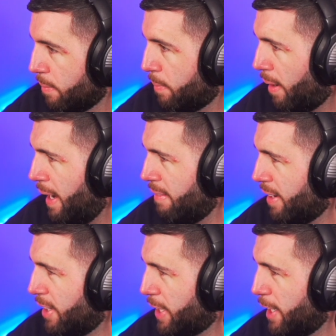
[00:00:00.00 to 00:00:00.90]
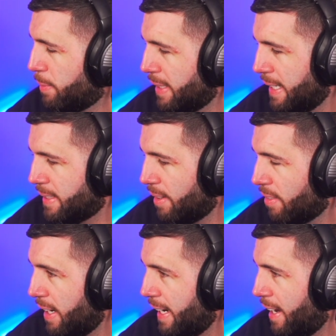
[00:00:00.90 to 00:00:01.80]
But I'm going to change my setup
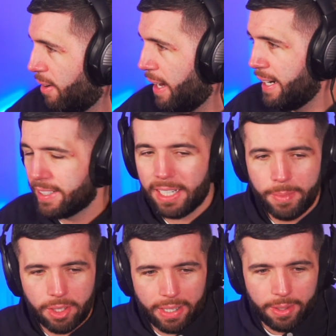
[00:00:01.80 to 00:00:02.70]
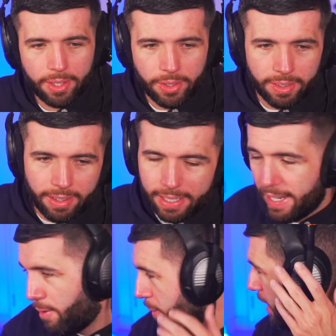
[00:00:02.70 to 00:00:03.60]
right now, and it's going to be great. We're going to do it right
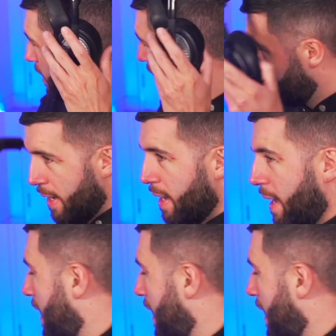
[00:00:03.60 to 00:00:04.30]
now. What we going to do...